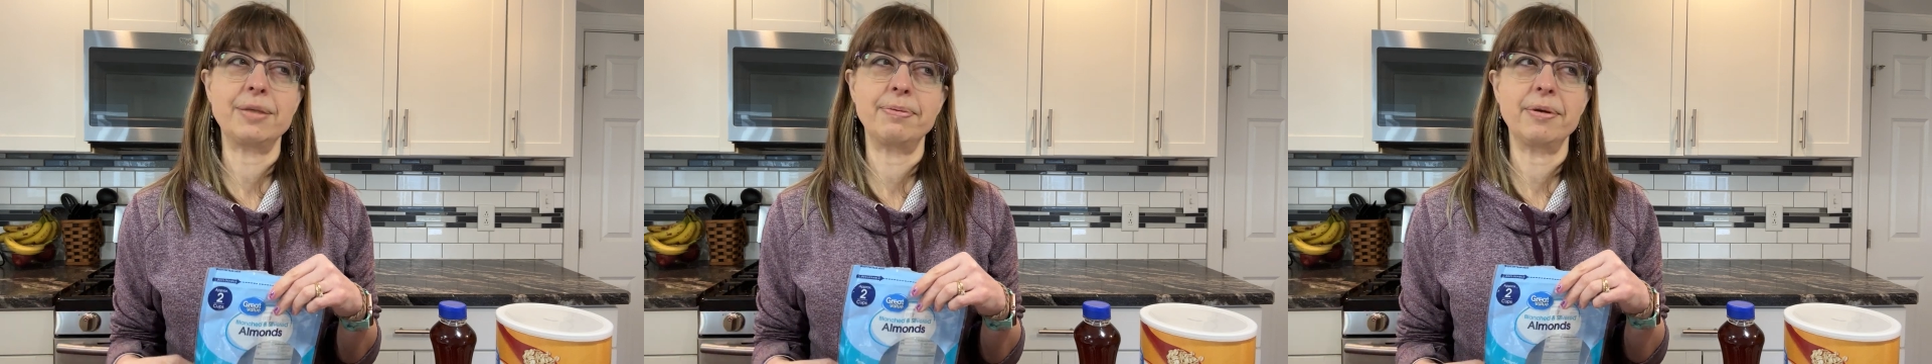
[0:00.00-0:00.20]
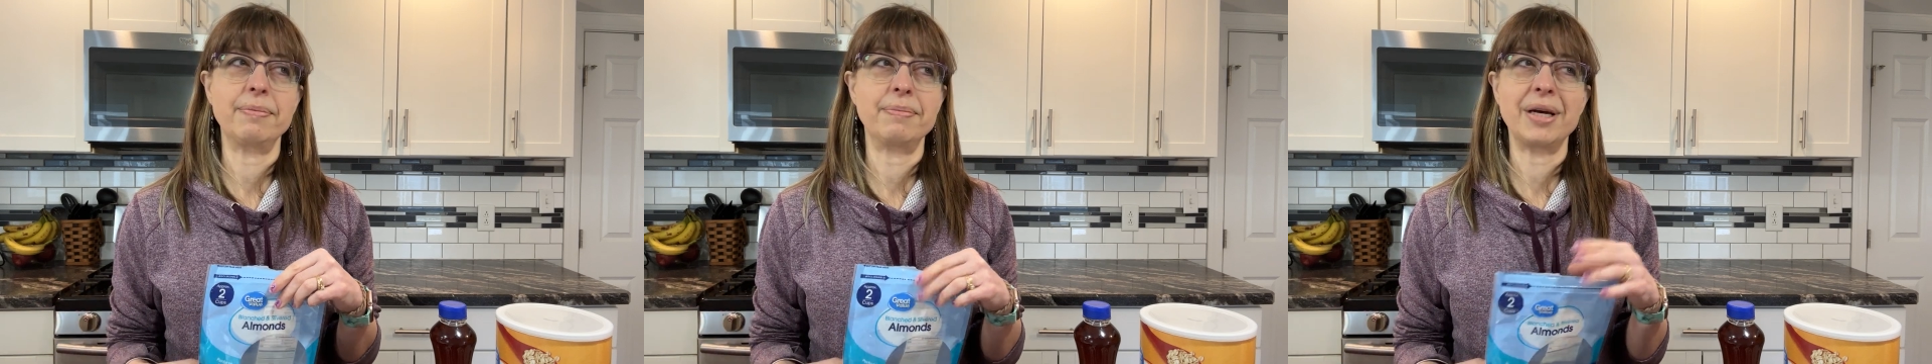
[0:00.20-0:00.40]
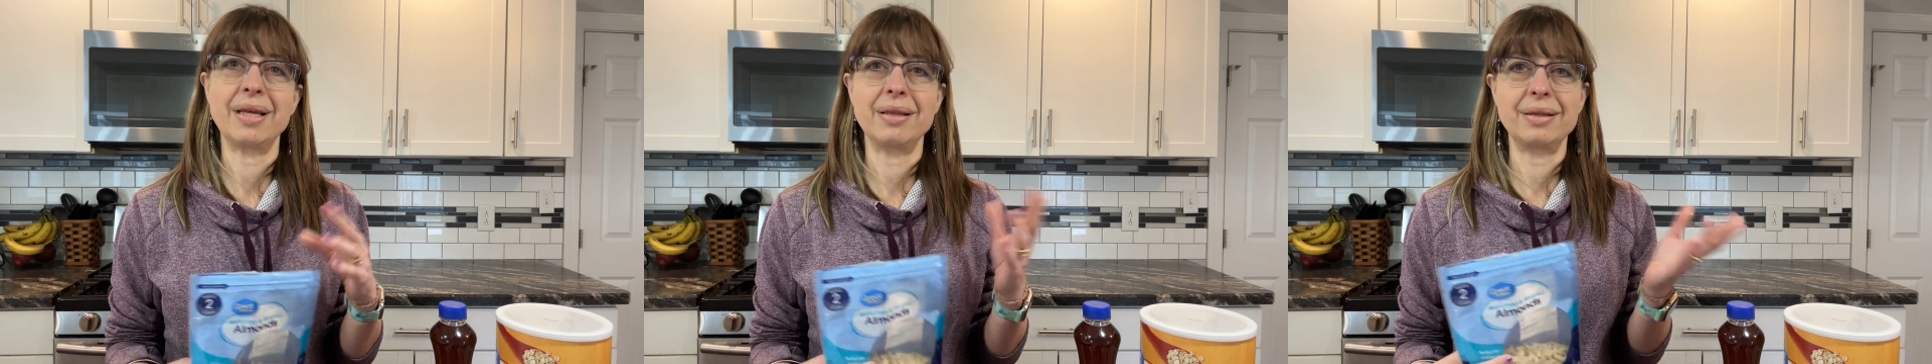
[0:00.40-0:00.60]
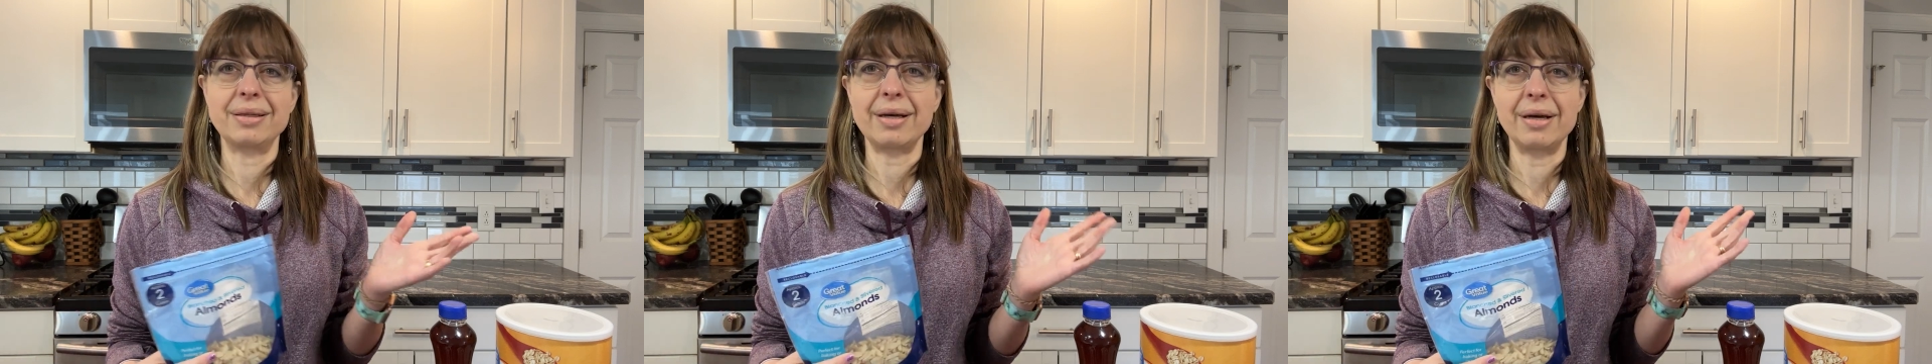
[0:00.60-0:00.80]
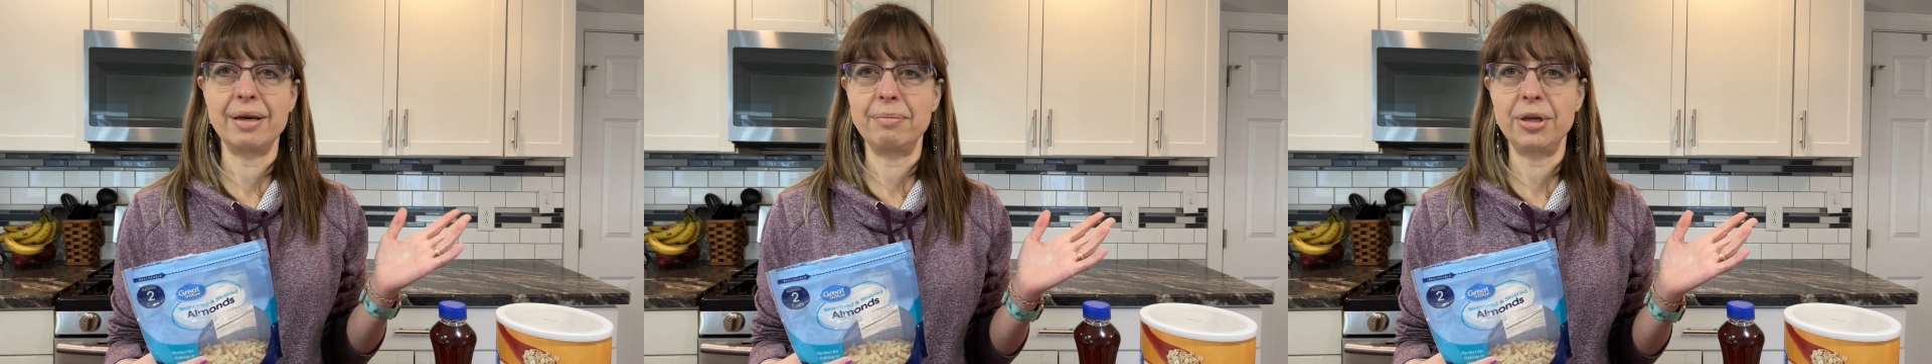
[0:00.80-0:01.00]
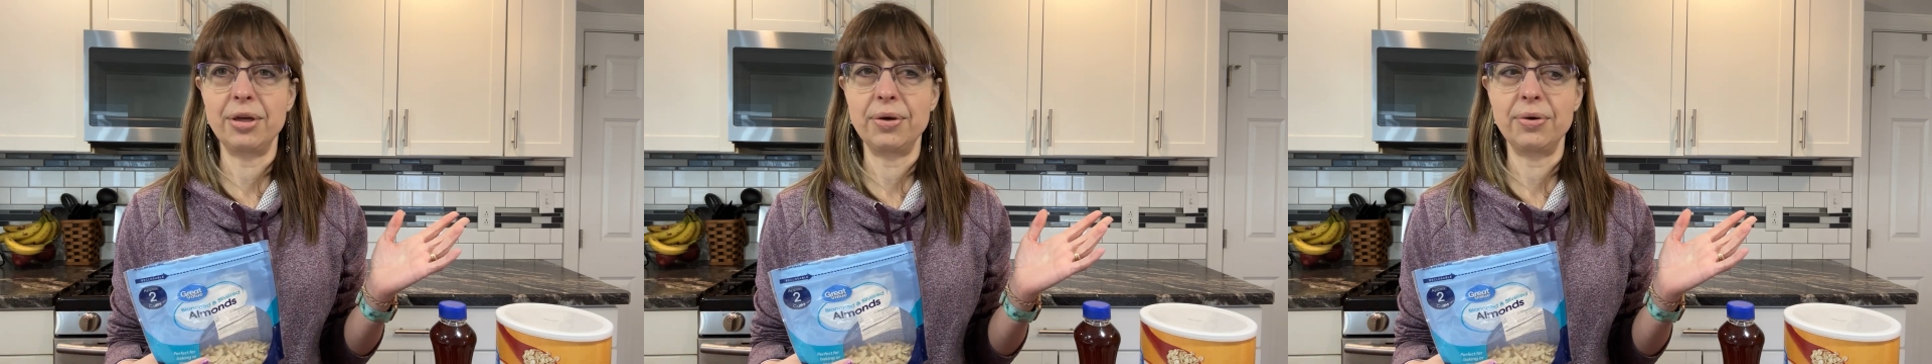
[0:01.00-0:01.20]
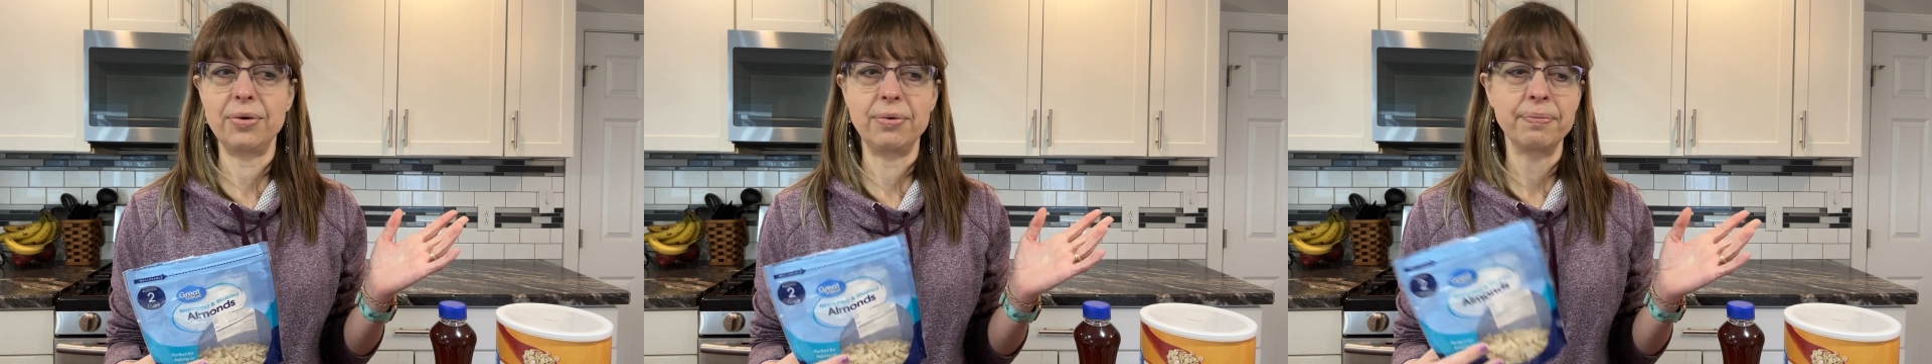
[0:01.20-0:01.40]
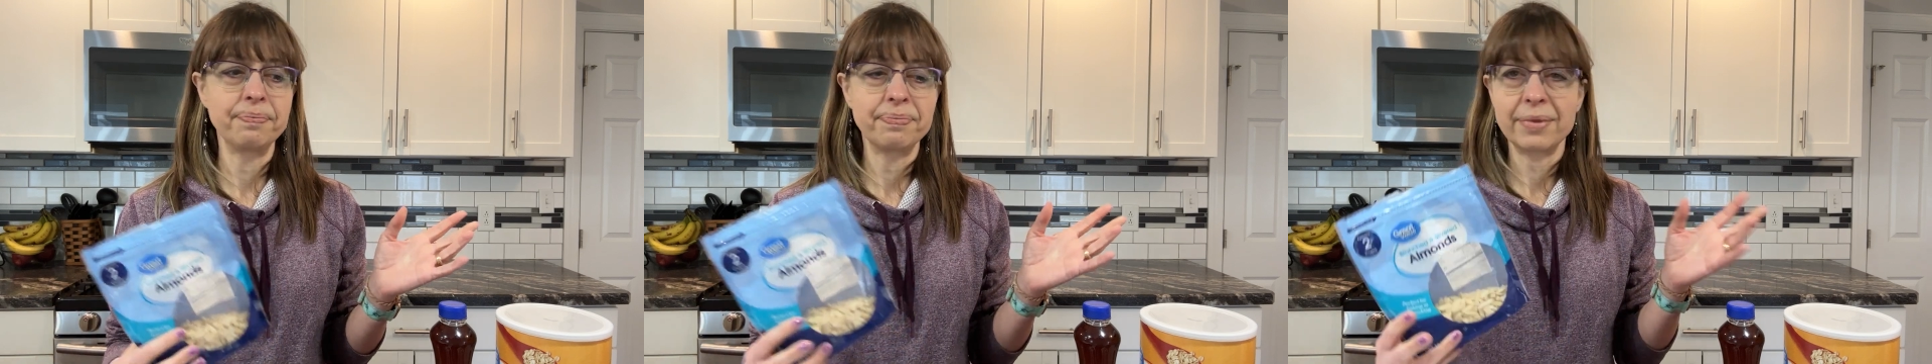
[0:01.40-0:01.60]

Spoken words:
but by the time you